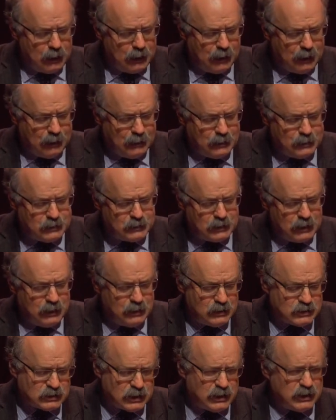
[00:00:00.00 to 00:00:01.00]
And
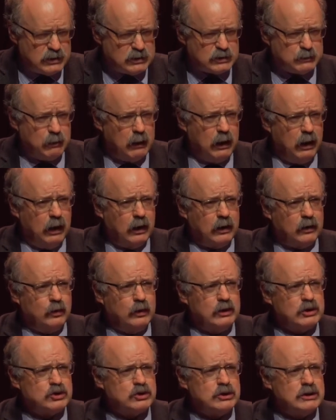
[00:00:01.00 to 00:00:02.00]
in a science park,
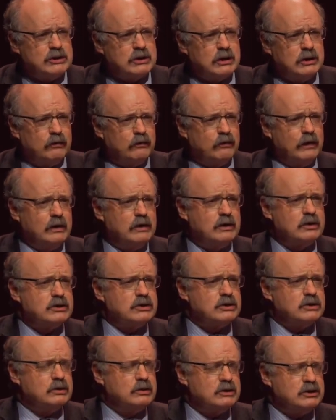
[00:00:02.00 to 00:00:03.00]
which is going to
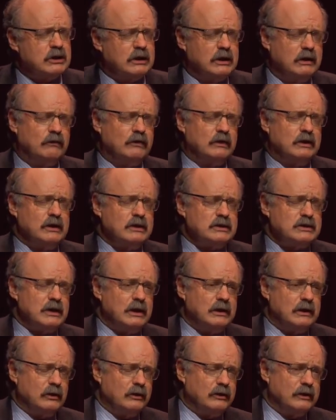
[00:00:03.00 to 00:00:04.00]
focus to a significant
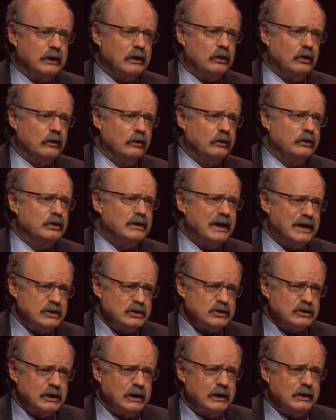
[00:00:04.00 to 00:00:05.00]
extent, I think, on
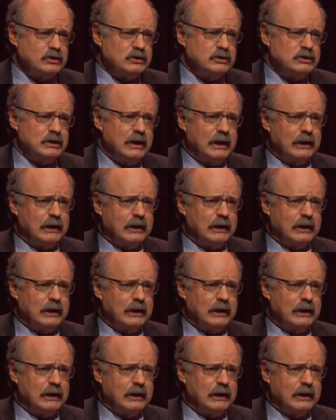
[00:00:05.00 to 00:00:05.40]
data science and